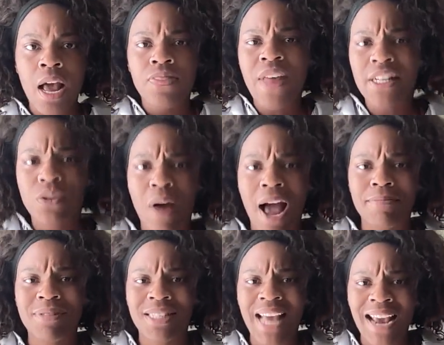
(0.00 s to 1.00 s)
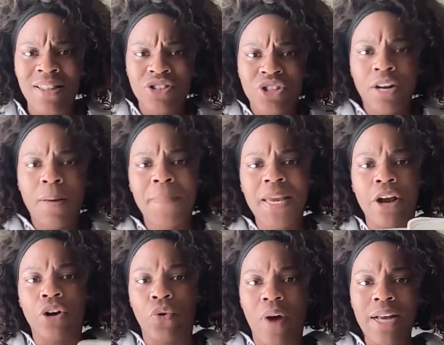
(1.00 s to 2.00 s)
That's why I'm saying there's going to be a
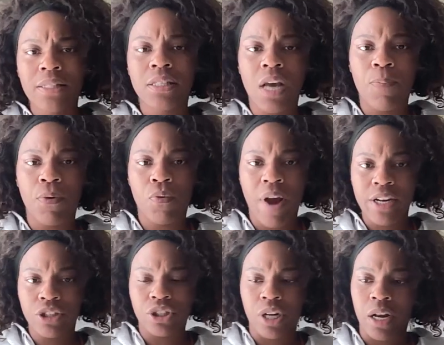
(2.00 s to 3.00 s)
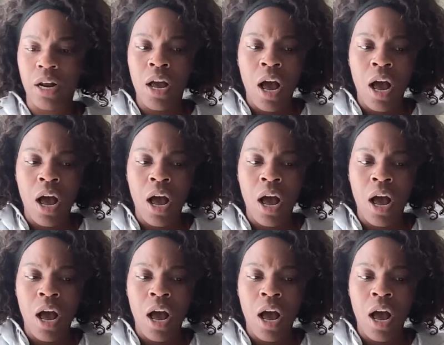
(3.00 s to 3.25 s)
great separation